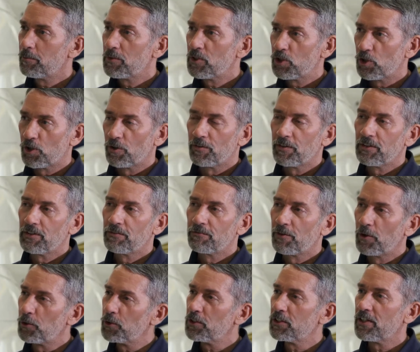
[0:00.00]
service
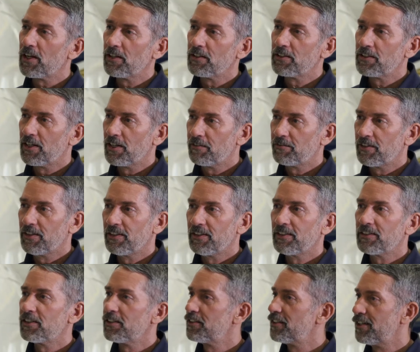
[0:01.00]
focused on safety.
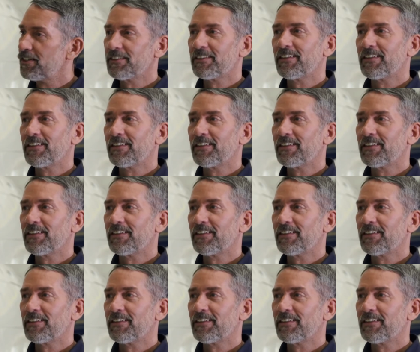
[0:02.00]
It just doesn't